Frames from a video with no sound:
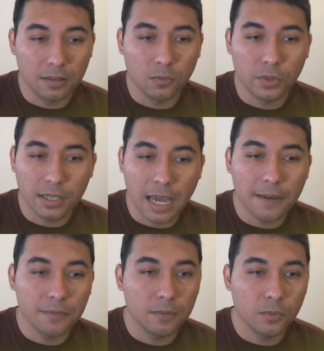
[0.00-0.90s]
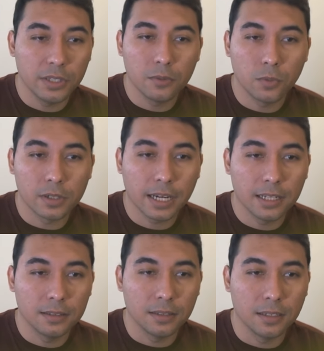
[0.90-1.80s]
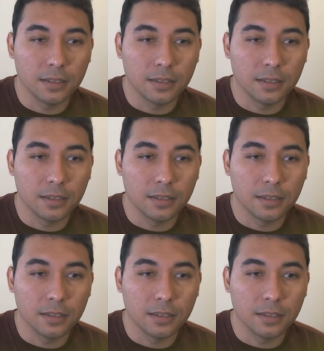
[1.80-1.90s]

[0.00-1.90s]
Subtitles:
we're getting